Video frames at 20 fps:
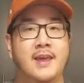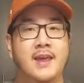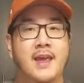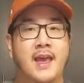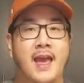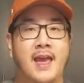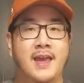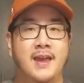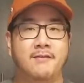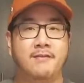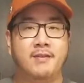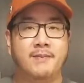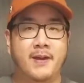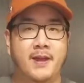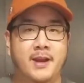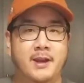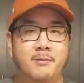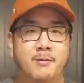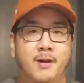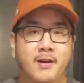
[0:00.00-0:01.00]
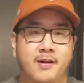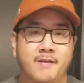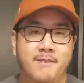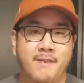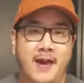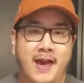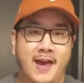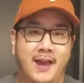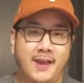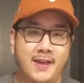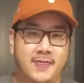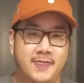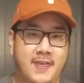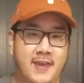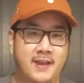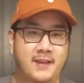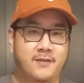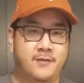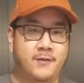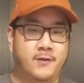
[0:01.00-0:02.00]
Hey everybody, welcome back.
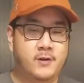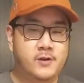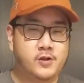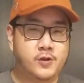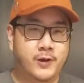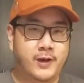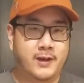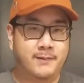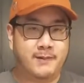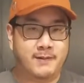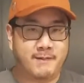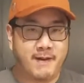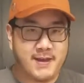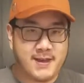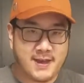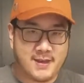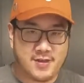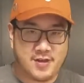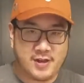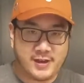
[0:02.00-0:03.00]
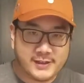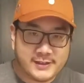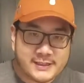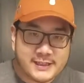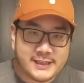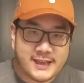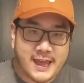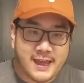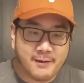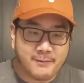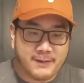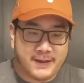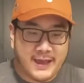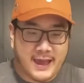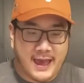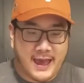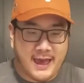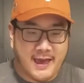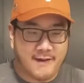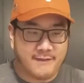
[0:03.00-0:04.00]
Thanks for joining me in my kitchen. Today we
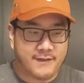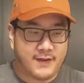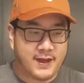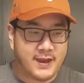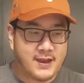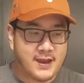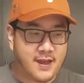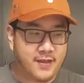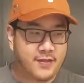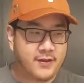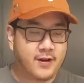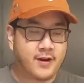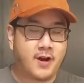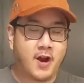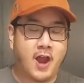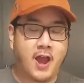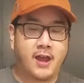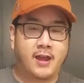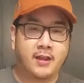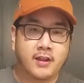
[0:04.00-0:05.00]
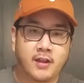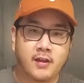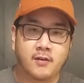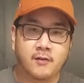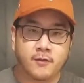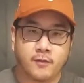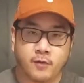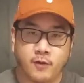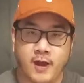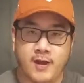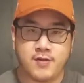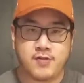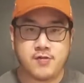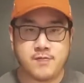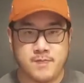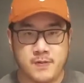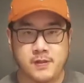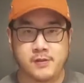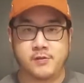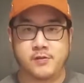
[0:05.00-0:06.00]
have another
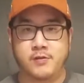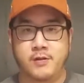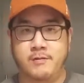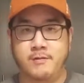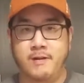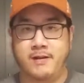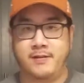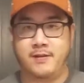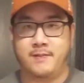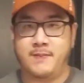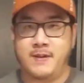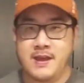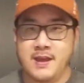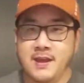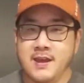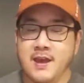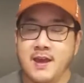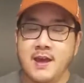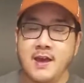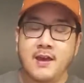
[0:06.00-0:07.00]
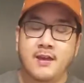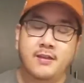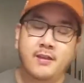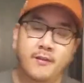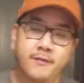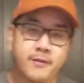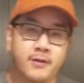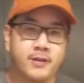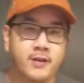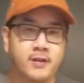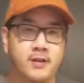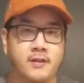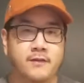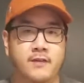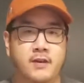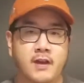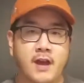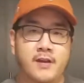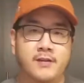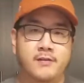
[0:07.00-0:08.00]
HelloFresh mystery recipe. So for those of
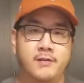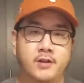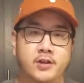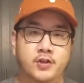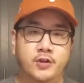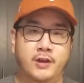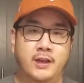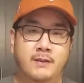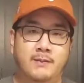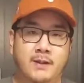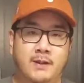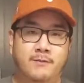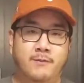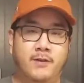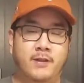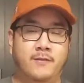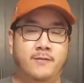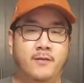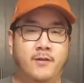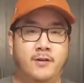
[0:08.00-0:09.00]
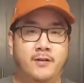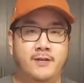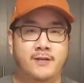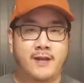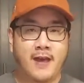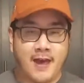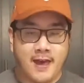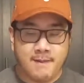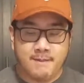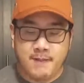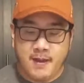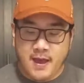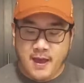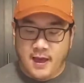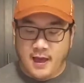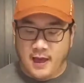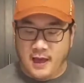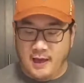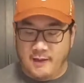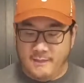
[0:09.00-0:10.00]
you guys who are joining me for the first time,
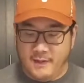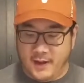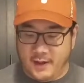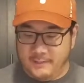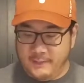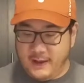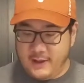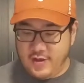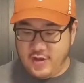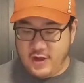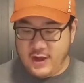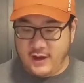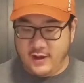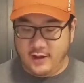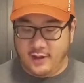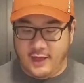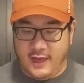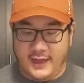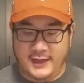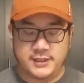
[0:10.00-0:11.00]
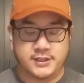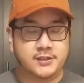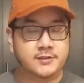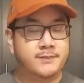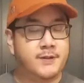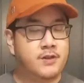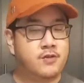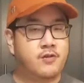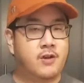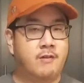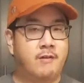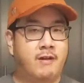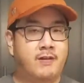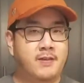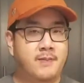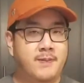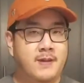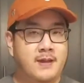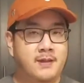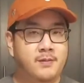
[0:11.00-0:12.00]
on my channel I do mystery
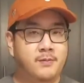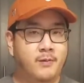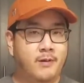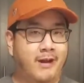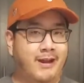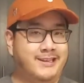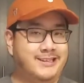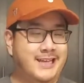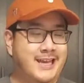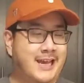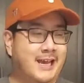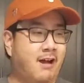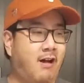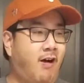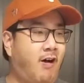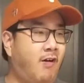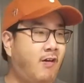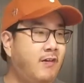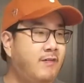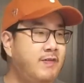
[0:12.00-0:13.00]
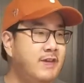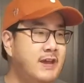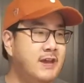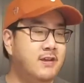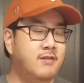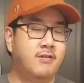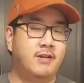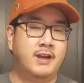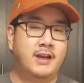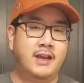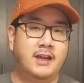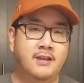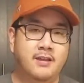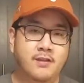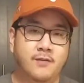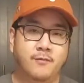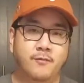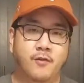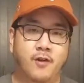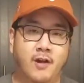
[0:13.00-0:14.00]
recipes where I take all of the
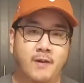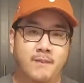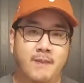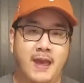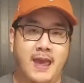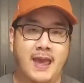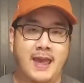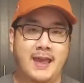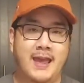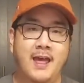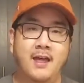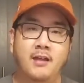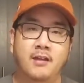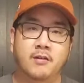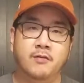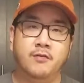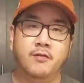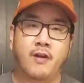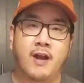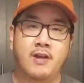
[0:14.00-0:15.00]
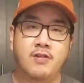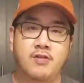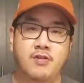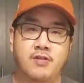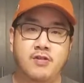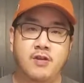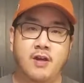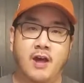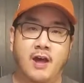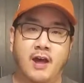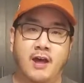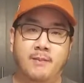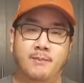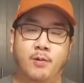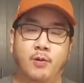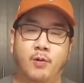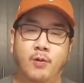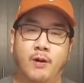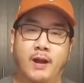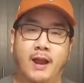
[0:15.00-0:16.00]
ingredients from a
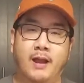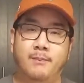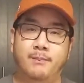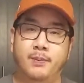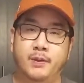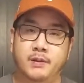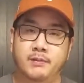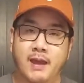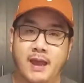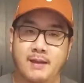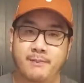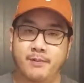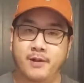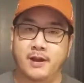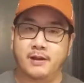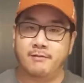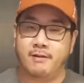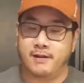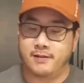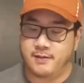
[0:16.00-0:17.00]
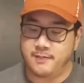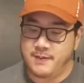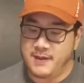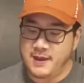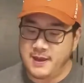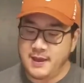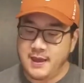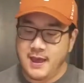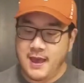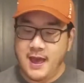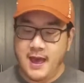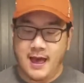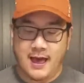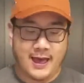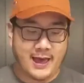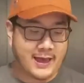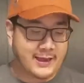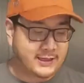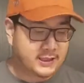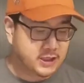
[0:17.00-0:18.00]
HelloFresh or Blue Apron recipe.
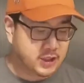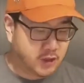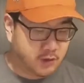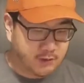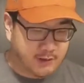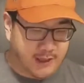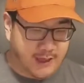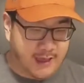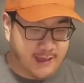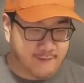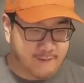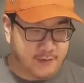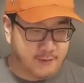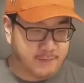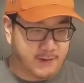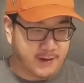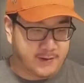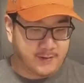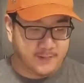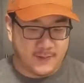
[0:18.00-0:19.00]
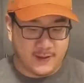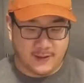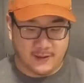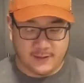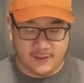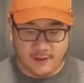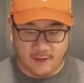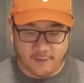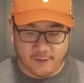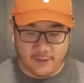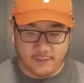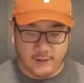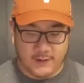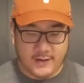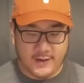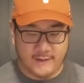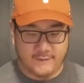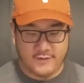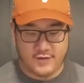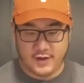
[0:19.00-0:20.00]
I don't have the recipe itself, so I
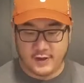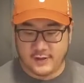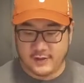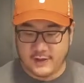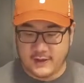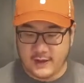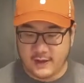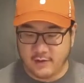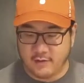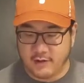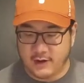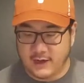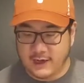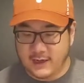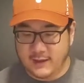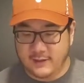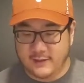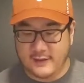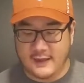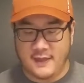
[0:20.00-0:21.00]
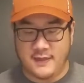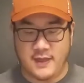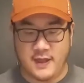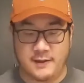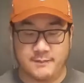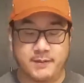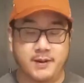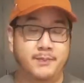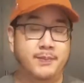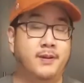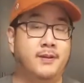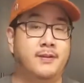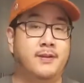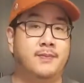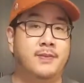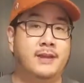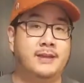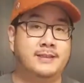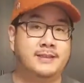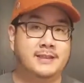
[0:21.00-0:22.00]
have just the ingredients and then I'm going to put
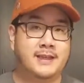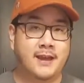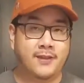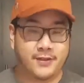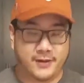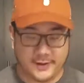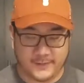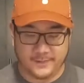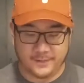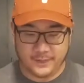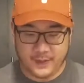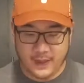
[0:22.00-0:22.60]
something together.